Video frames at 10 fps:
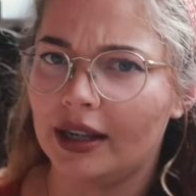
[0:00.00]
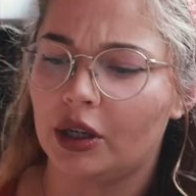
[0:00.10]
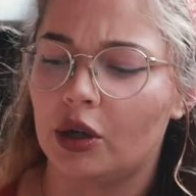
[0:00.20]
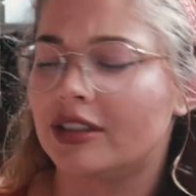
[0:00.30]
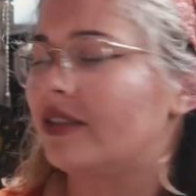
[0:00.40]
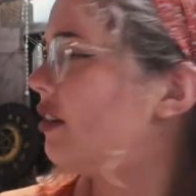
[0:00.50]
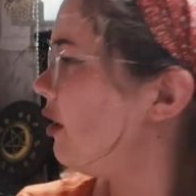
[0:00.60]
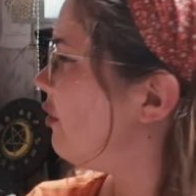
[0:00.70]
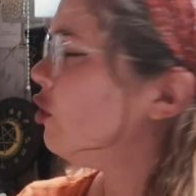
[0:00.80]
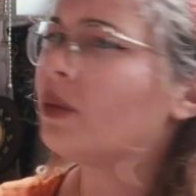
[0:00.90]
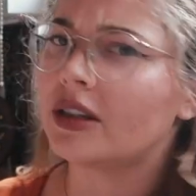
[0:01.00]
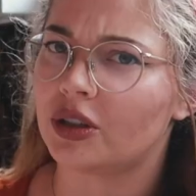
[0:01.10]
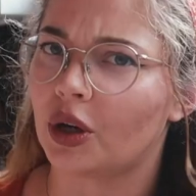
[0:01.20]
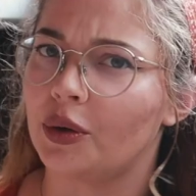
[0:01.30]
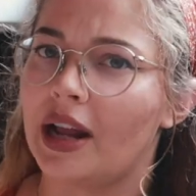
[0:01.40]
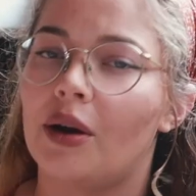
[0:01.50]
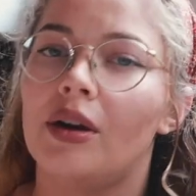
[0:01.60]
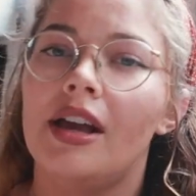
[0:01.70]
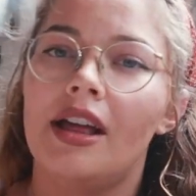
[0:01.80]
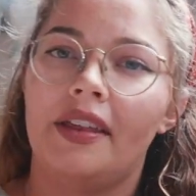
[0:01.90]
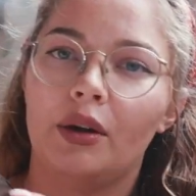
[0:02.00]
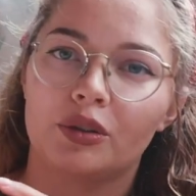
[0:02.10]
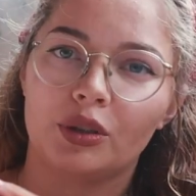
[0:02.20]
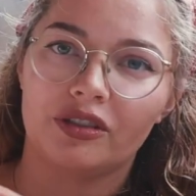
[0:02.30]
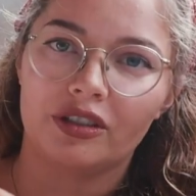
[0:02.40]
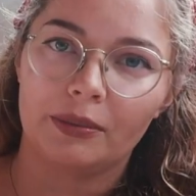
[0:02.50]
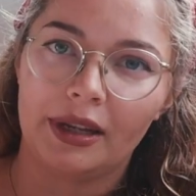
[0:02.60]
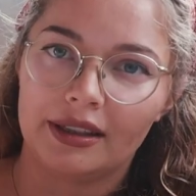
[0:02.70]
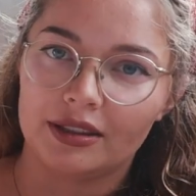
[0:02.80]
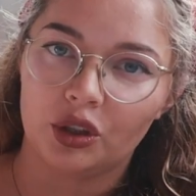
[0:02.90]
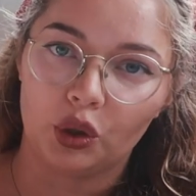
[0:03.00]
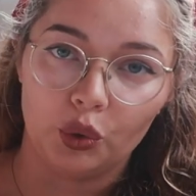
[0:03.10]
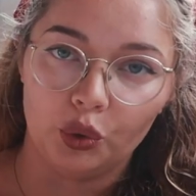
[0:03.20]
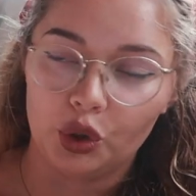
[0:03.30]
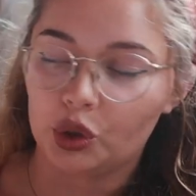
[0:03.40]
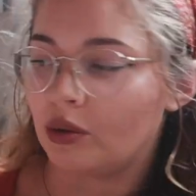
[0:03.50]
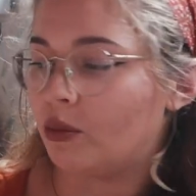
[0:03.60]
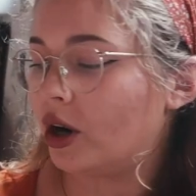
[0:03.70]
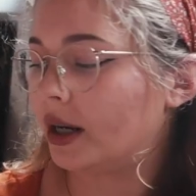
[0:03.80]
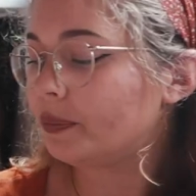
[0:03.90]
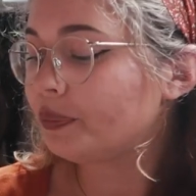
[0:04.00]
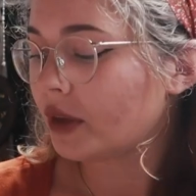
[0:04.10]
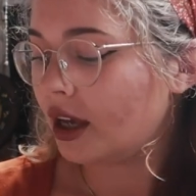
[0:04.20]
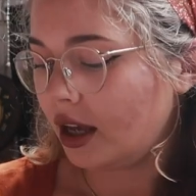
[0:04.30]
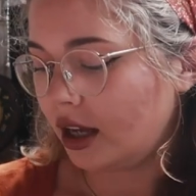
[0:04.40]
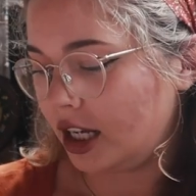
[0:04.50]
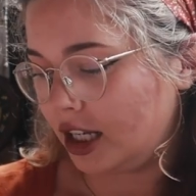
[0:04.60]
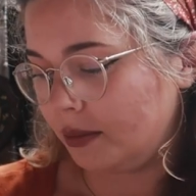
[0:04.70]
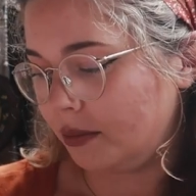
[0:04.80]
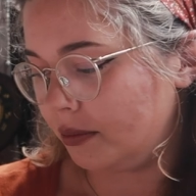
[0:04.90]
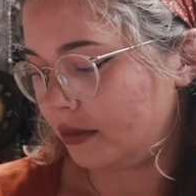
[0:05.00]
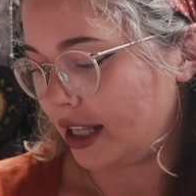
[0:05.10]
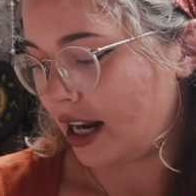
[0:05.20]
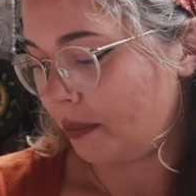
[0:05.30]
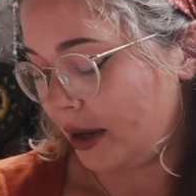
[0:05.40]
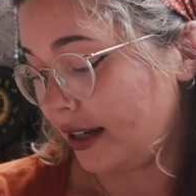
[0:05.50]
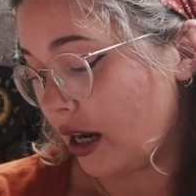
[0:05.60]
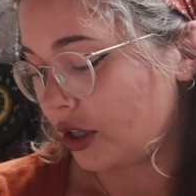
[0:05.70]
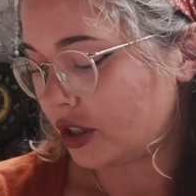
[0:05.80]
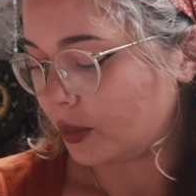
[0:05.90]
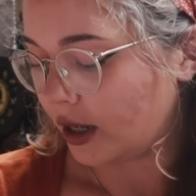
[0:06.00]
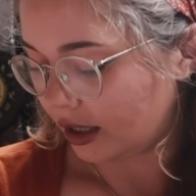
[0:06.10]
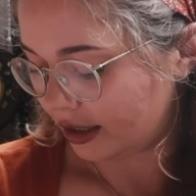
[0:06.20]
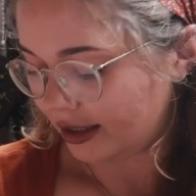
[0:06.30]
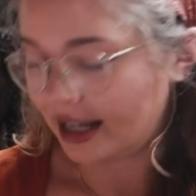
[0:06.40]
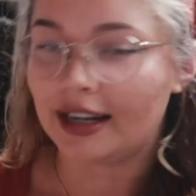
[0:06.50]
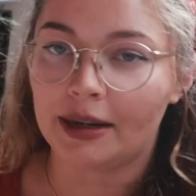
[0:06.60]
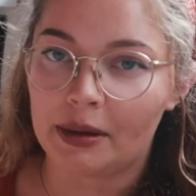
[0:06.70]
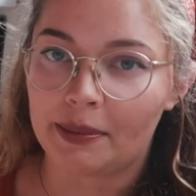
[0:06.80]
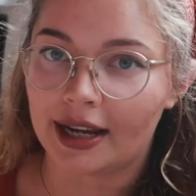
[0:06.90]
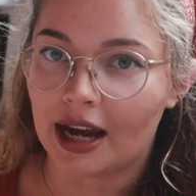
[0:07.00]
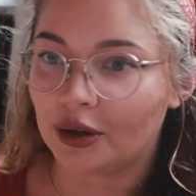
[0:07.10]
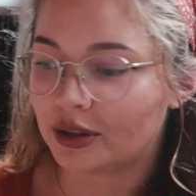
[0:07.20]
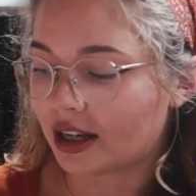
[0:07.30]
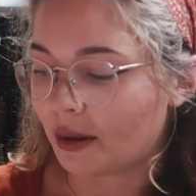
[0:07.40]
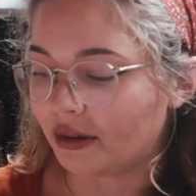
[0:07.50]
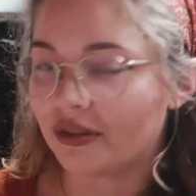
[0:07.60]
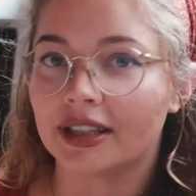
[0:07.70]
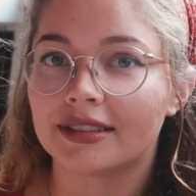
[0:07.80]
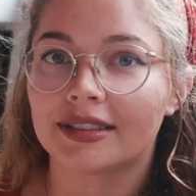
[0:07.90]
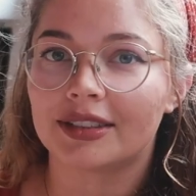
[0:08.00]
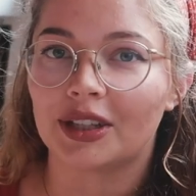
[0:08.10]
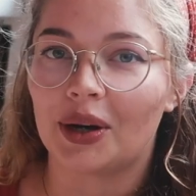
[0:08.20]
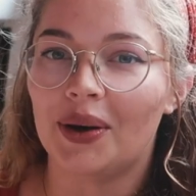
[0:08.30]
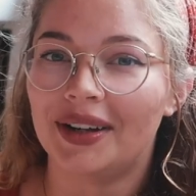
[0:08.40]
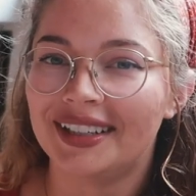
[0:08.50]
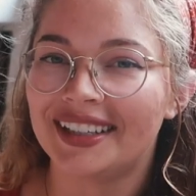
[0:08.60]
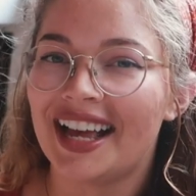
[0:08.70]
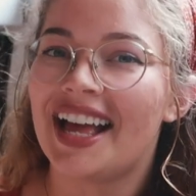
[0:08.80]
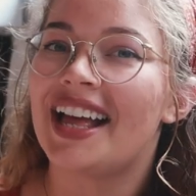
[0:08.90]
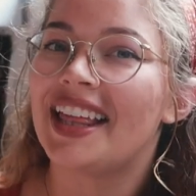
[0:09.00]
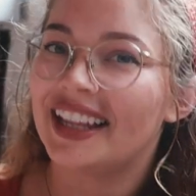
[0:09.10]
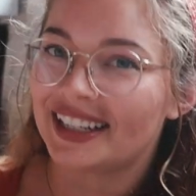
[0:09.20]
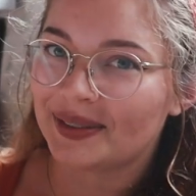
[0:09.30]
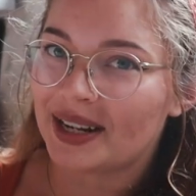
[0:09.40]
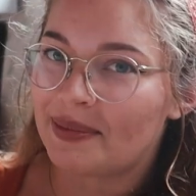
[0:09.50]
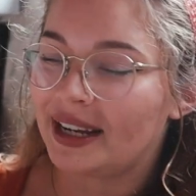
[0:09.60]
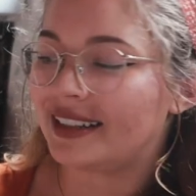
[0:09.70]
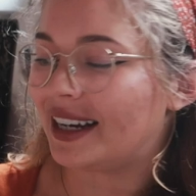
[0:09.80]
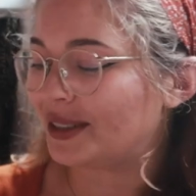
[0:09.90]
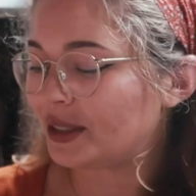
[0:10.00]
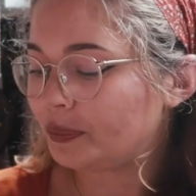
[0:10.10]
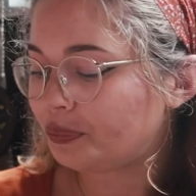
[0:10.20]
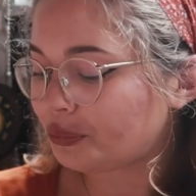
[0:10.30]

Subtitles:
while ago, a few months ago now, they also gifted me this huge grimoire that I picked out as well. They let me pick out a couple of things, so that's what I picked out.